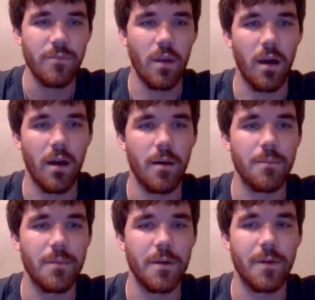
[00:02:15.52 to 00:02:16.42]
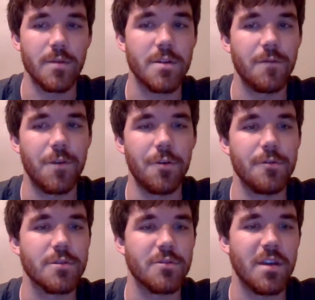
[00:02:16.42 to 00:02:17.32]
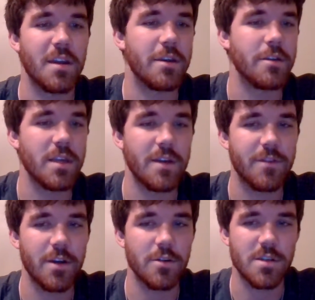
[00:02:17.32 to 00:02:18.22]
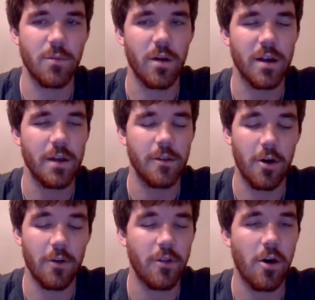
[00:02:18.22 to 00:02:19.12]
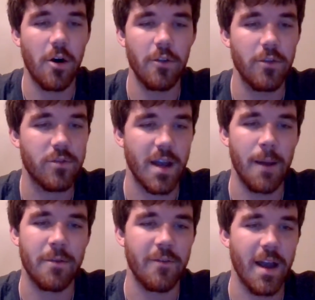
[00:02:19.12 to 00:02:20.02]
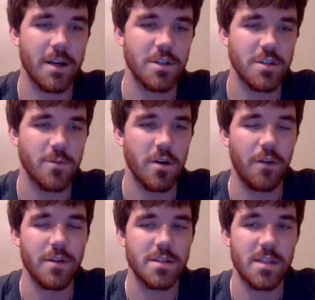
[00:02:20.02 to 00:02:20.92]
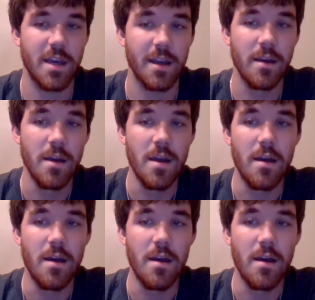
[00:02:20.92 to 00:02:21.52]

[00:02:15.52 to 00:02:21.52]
If he was confused or needed to leave to go somewhere, all types of actions were on this thing,